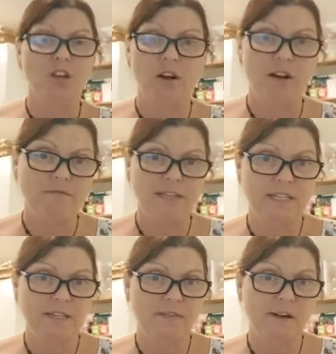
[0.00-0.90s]
higher
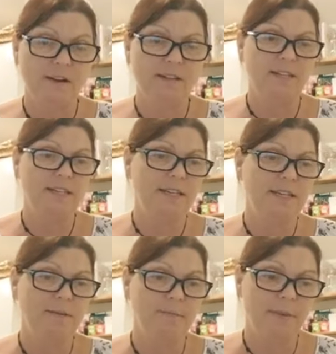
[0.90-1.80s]
risk of heart
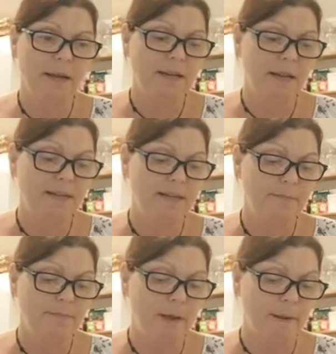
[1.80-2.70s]
disease and, and, and
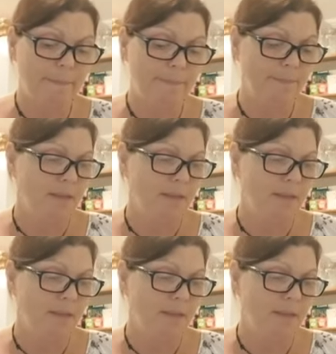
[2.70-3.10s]
um,